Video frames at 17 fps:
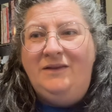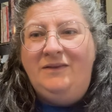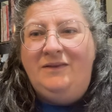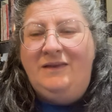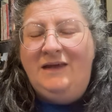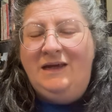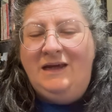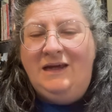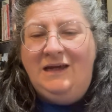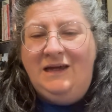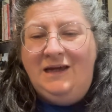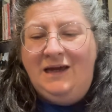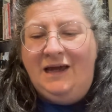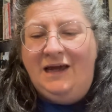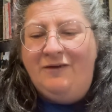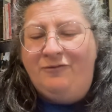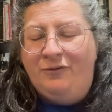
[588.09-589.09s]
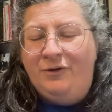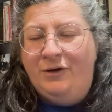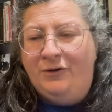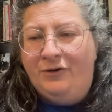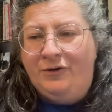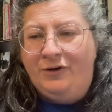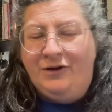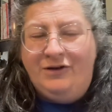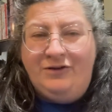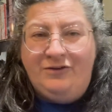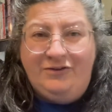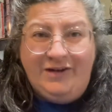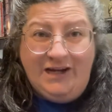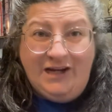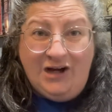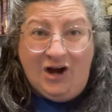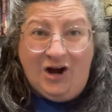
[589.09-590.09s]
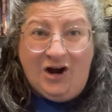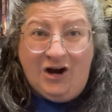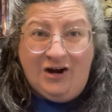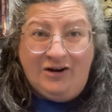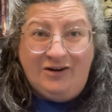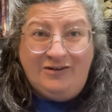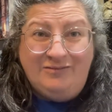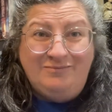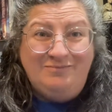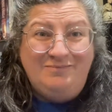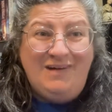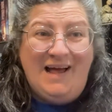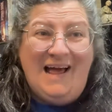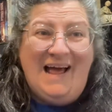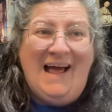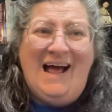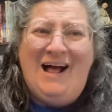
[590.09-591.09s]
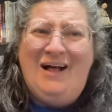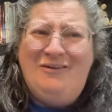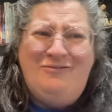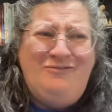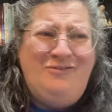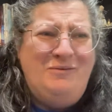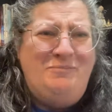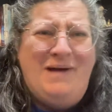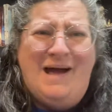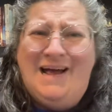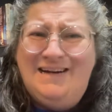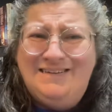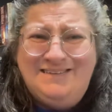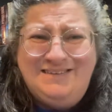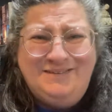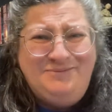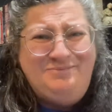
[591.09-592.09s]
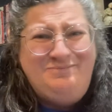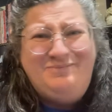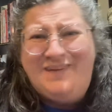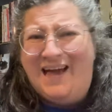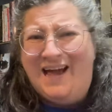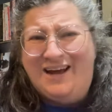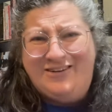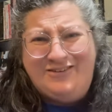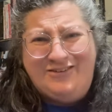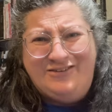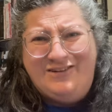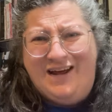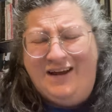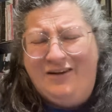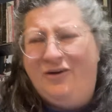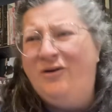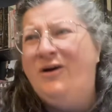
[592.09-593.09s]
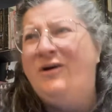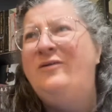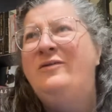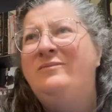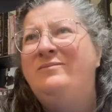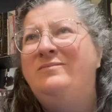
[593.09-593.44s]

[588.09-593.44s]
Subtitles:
if we were going to sing our alphabet exercise, or